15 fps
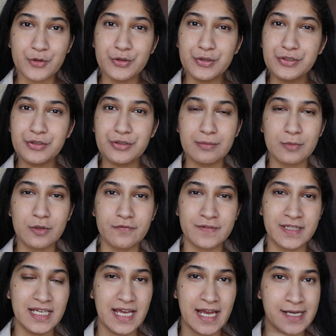going to
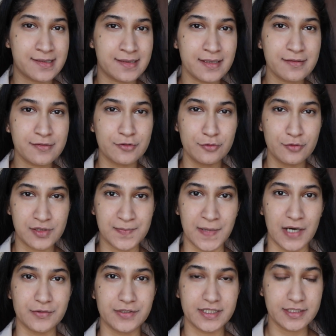remove the excess loose
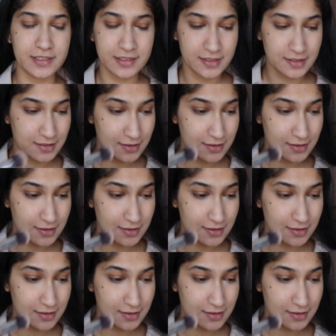powder.